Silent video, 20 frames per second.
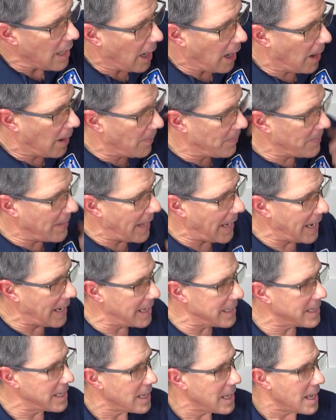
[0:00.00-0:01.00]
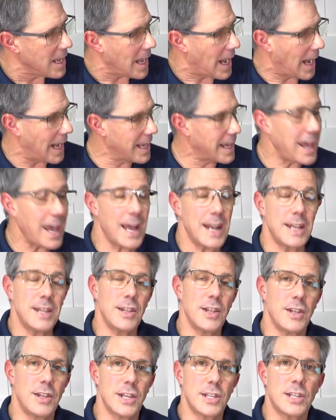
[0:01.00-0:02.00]
um, and
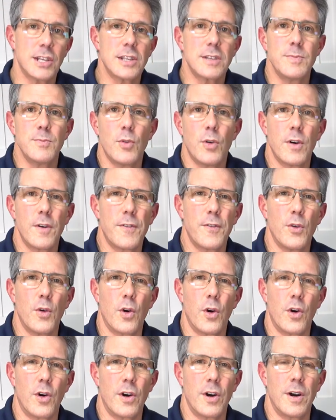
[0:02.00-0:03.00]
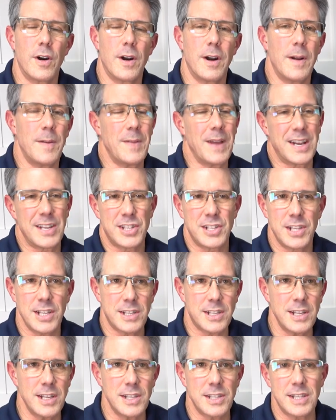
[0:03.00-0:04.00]
again, this is more for
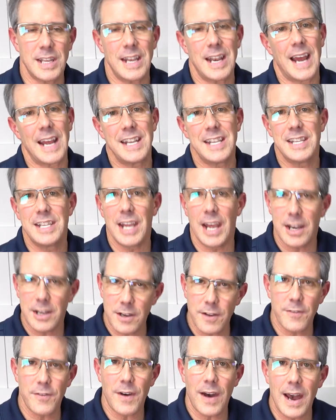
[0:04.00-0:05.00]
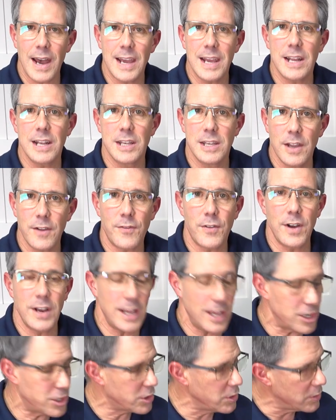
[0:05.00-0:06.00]
assistance in identifying different
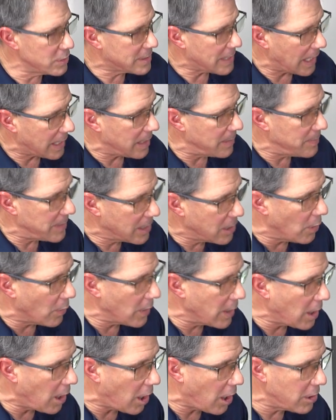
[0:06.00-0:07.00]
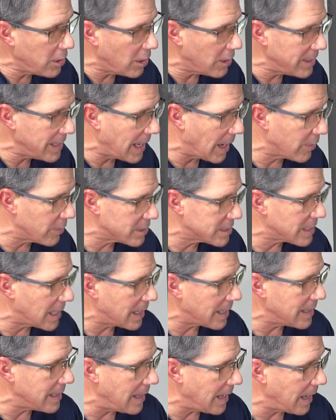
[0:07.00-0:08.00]
issues that can be going on on the outer
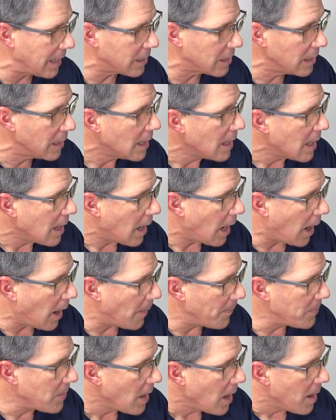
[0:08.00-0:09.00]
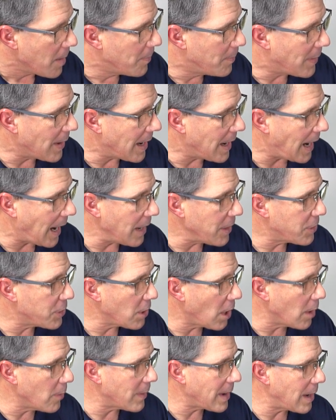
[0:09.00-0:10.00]
side of the ankle. Um, but I
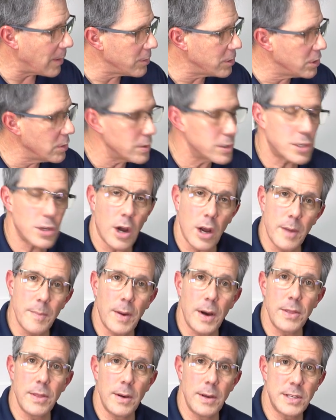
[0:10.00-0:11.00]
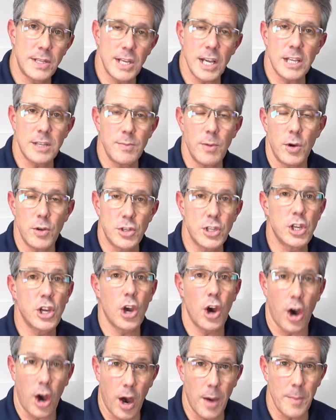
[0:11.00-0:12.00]
thought what I would do is talk about the six most
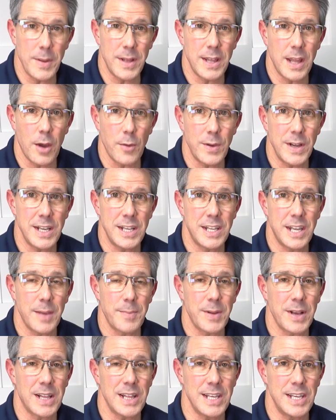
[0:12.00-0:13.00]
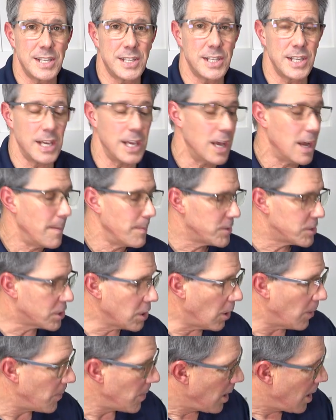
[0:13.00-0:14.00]
common that we typically see.
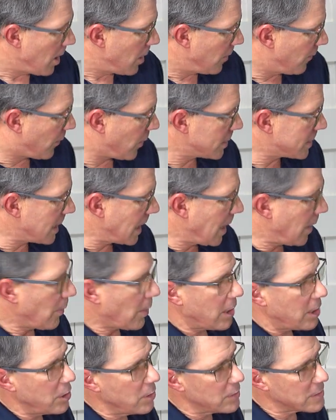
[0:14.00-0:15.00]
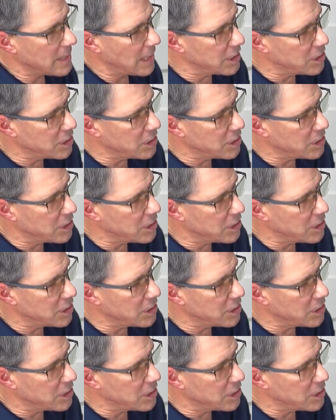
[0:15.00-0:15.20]
So the first thing I want to do is I